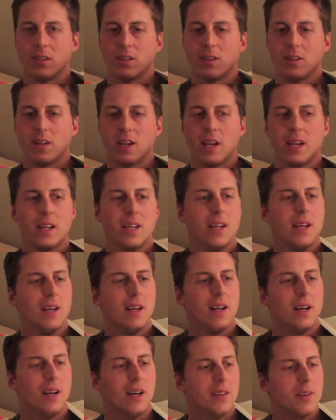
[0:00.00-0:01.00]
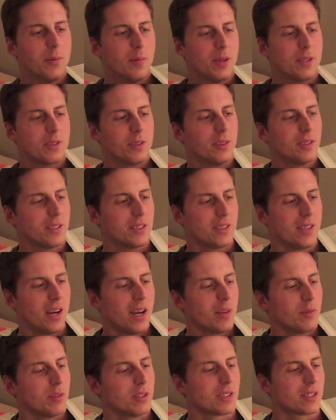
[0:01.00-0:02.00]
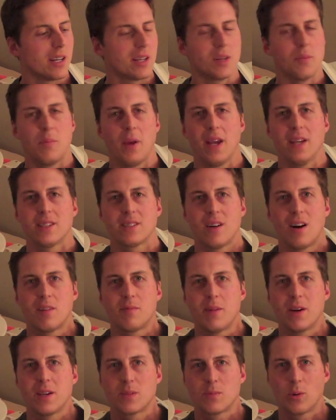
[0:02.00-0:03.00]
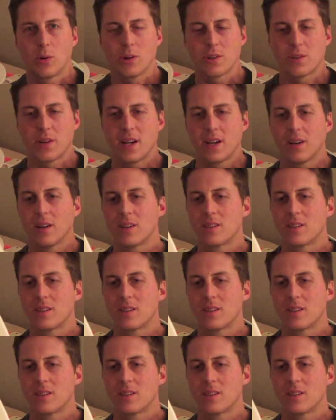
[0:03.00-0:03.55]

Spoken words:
Okay, the original design was kind of based off my sport trainer,